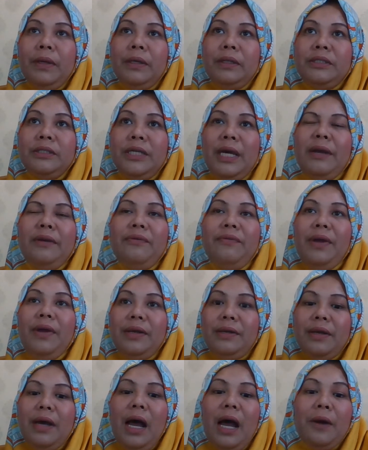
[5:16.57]

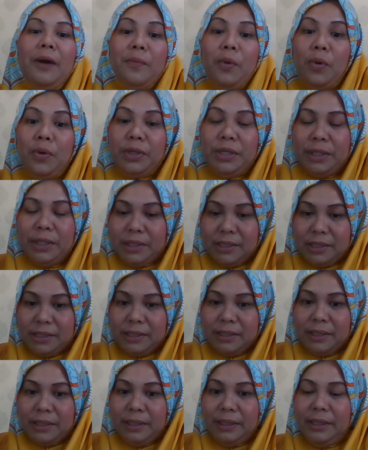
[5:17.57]
generate the
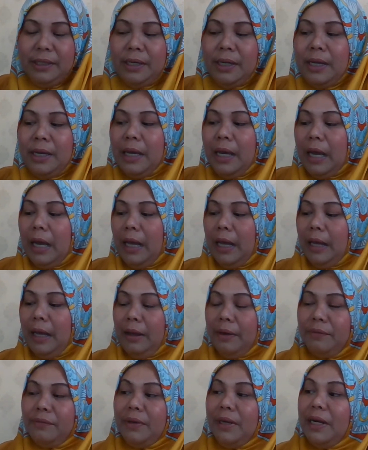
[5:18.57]
harmonious, yeah,
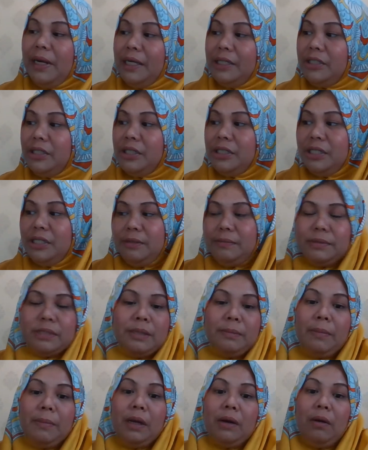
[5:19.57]
relationships
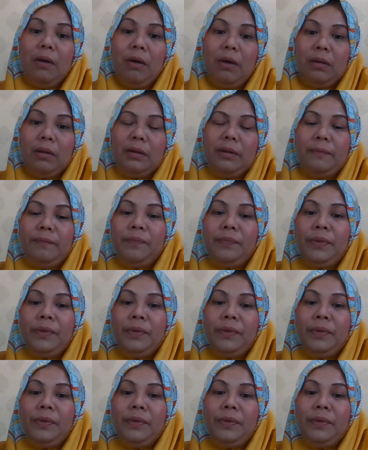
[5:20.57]
among all.